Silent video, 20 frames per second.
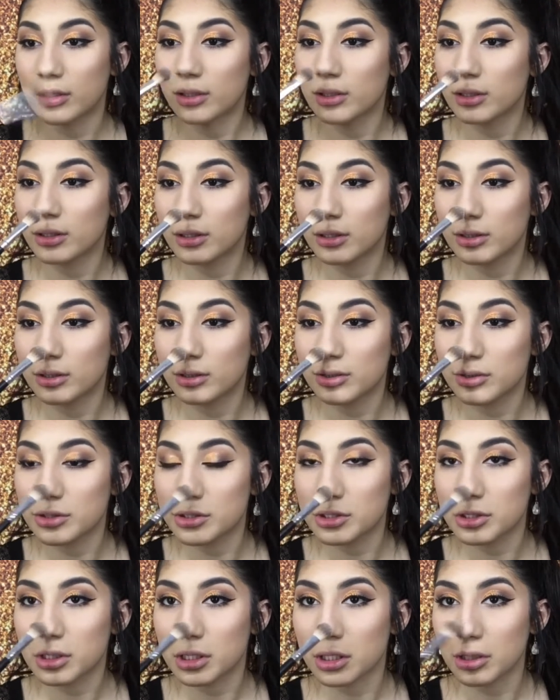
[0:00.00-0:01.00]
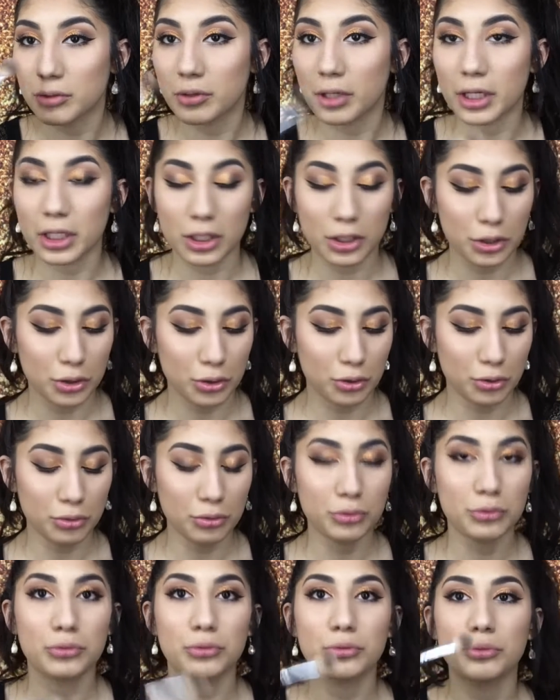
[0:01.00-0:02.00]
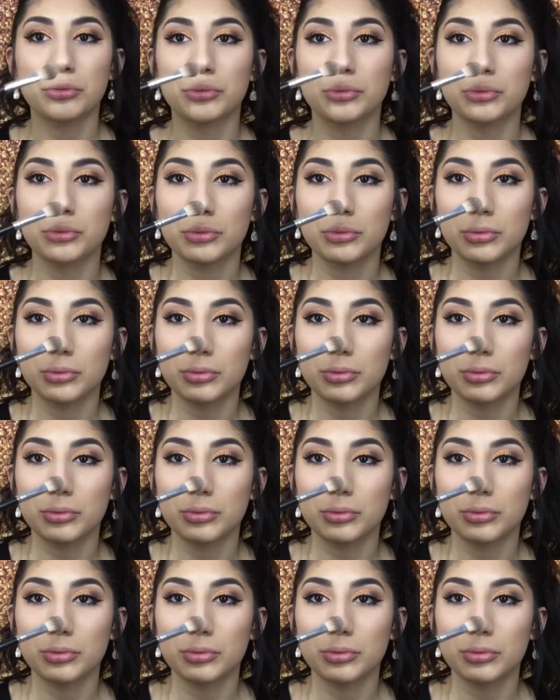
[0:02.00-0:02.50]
came in an Ipsy bag. It's a thematic highlighter.